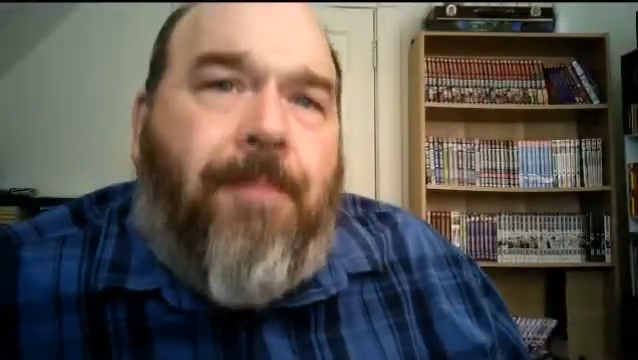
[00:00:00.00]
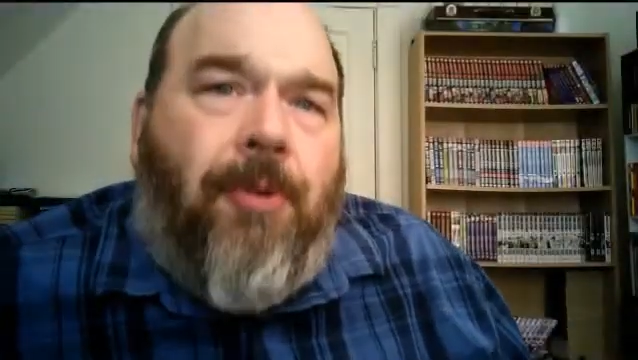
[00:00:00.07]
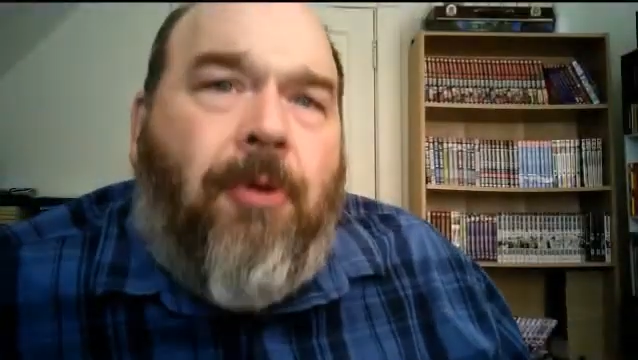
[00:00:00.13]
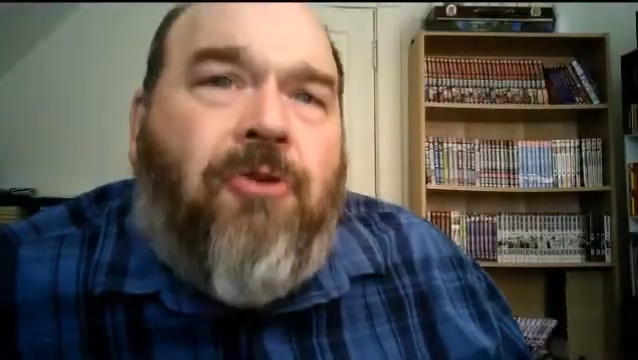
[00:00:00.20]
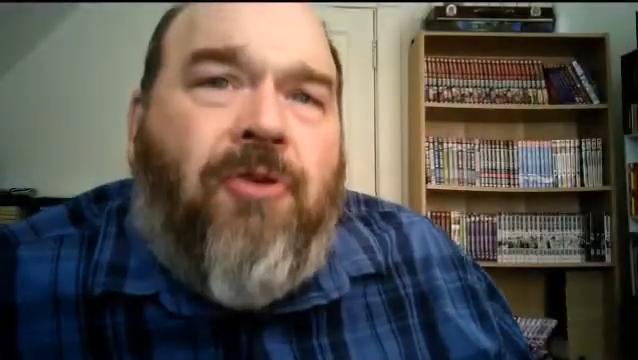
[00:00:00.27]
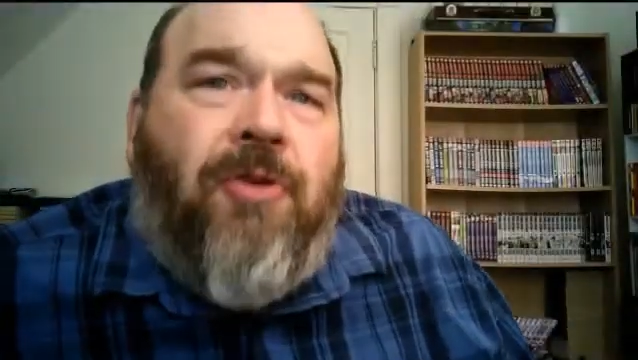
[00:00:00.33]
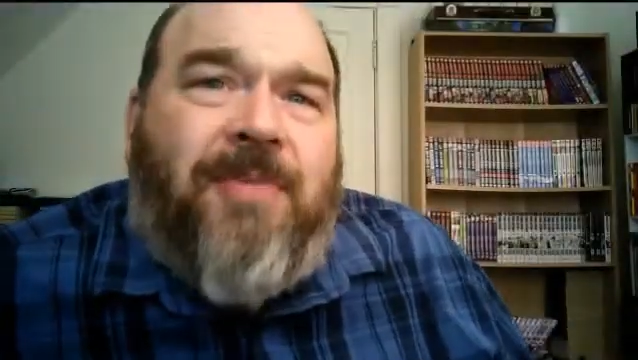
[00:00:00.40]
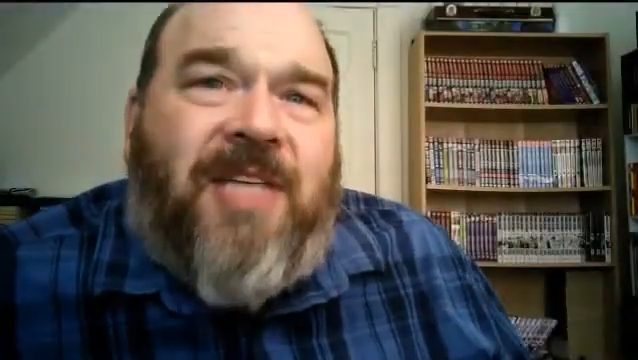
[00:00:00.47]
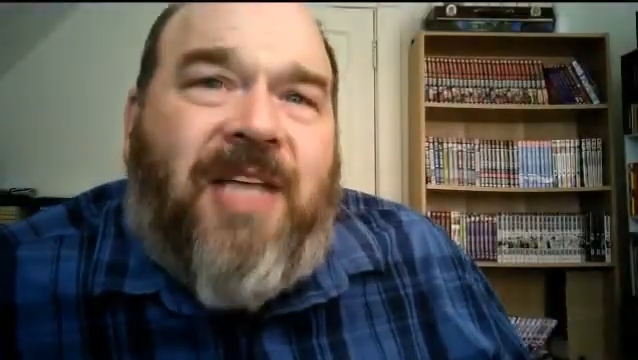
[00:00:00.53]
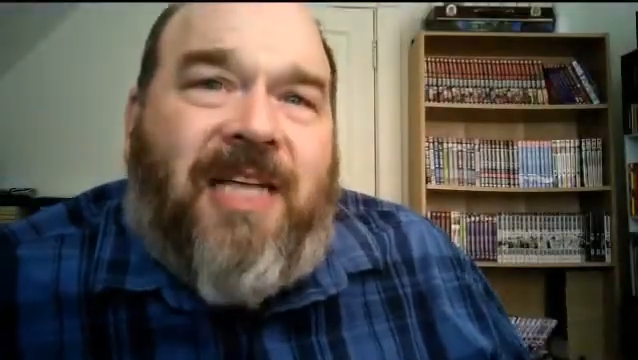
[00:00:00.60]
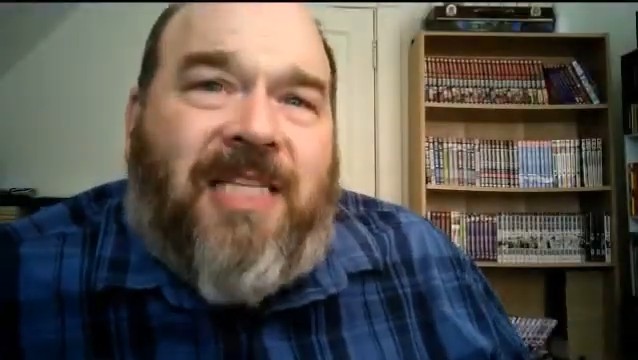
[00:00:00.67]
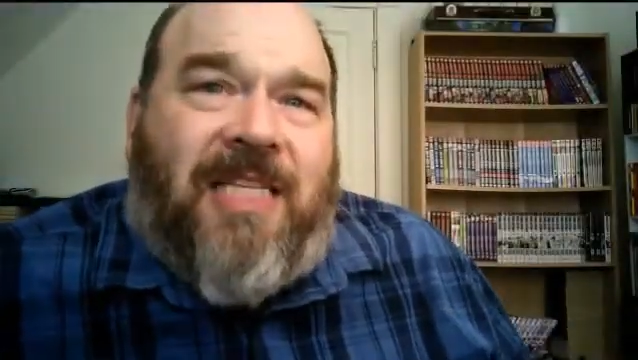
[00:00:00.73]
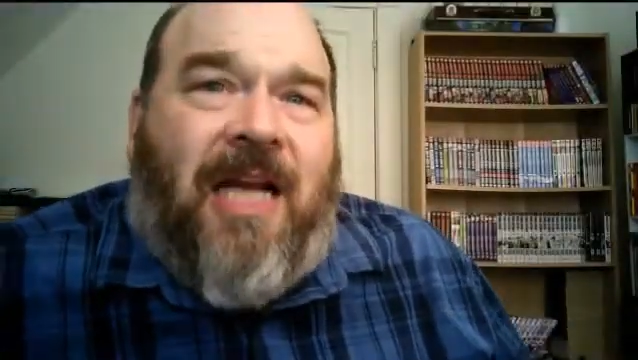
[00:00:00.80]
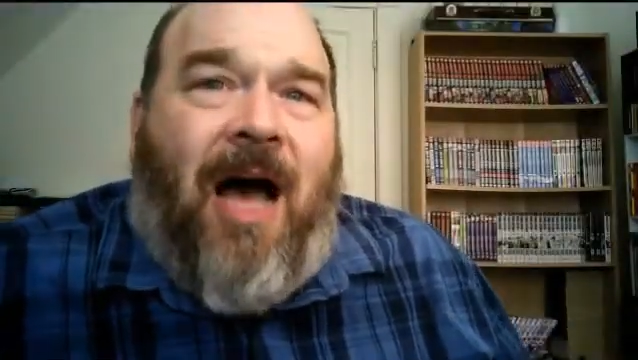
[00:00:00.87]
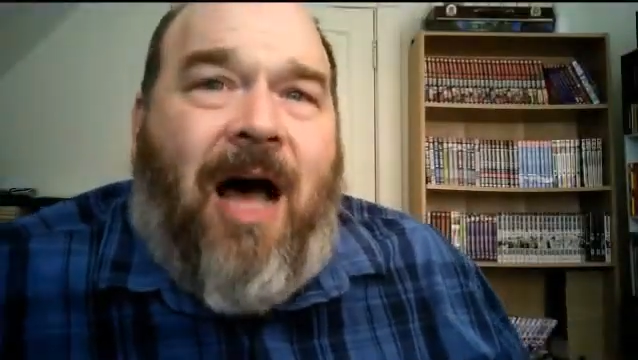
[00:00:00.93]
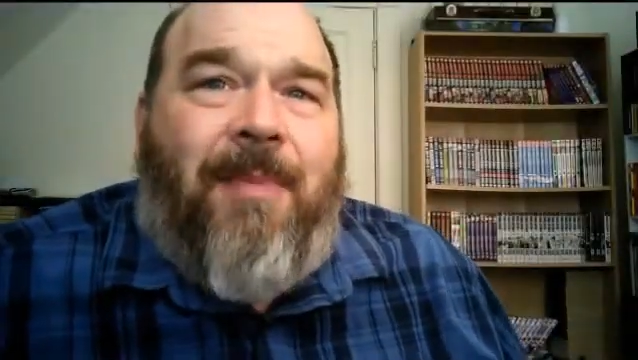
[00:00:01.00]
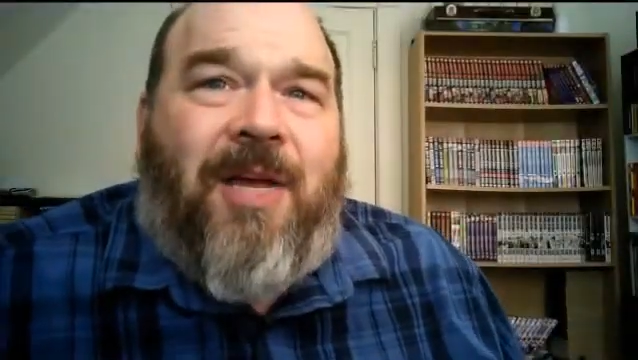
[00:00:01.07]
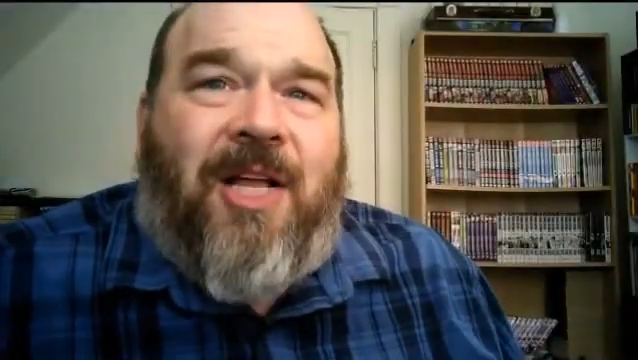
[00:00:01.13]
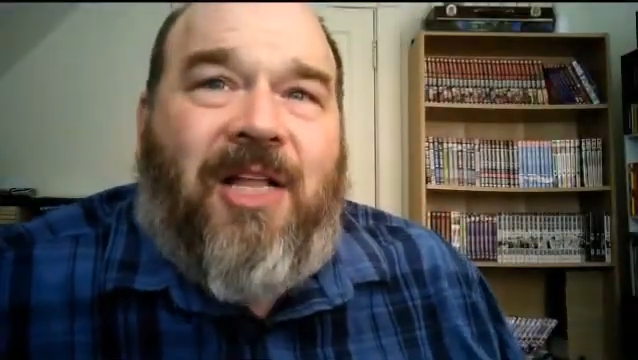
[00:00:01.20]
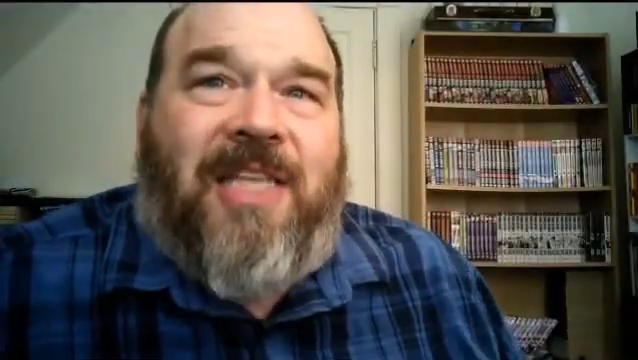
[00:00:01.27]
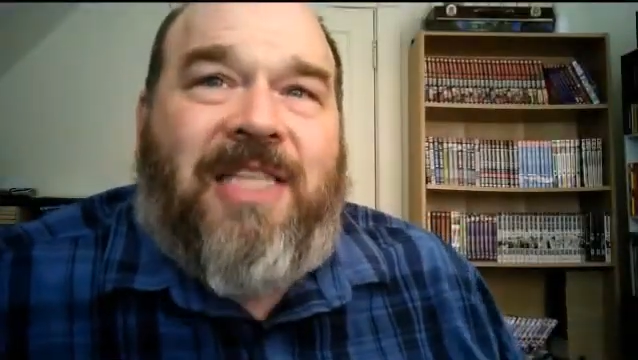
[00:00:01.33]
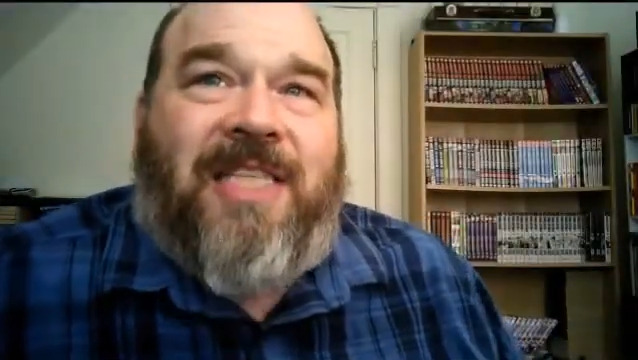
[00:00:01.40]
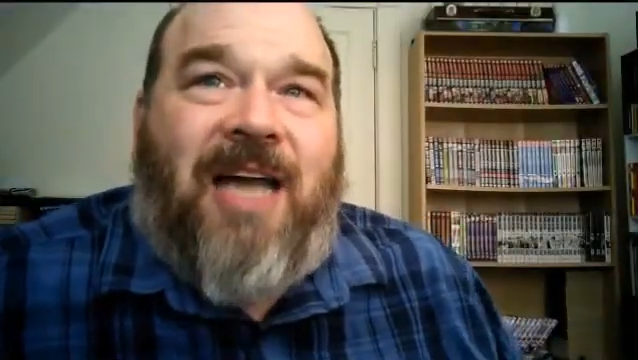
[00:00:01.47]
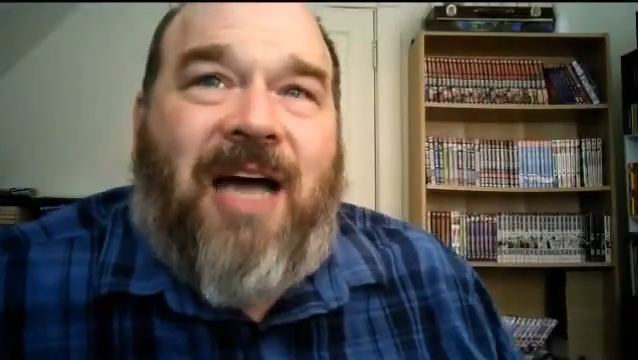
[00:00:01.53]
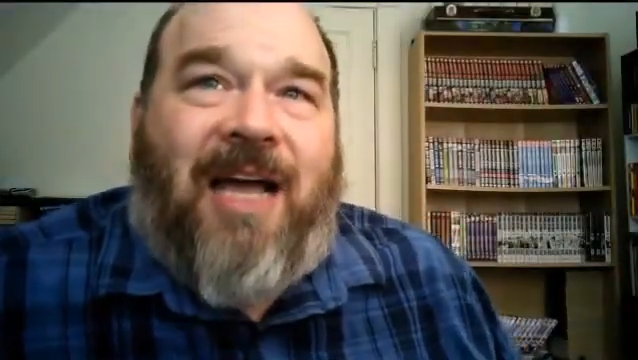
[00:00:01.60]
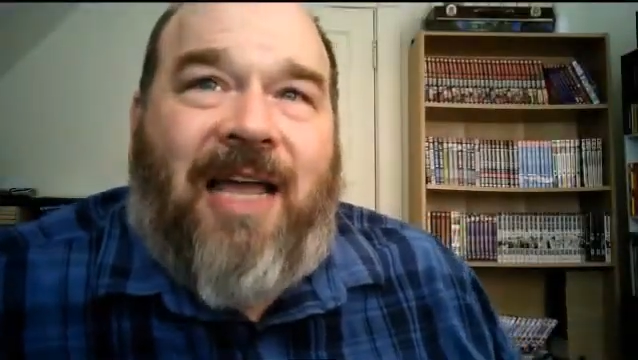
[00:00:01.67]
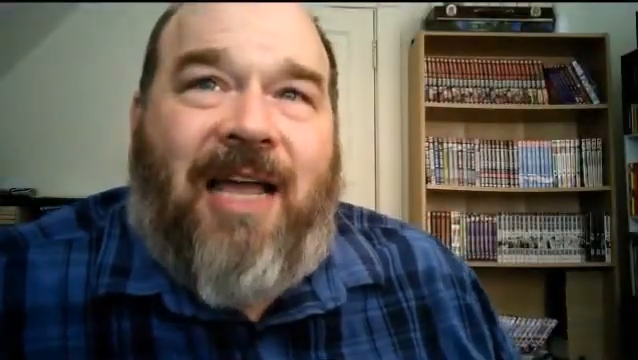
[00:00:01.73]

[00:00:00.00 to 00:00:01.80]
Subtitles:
Bertram's gets comically stock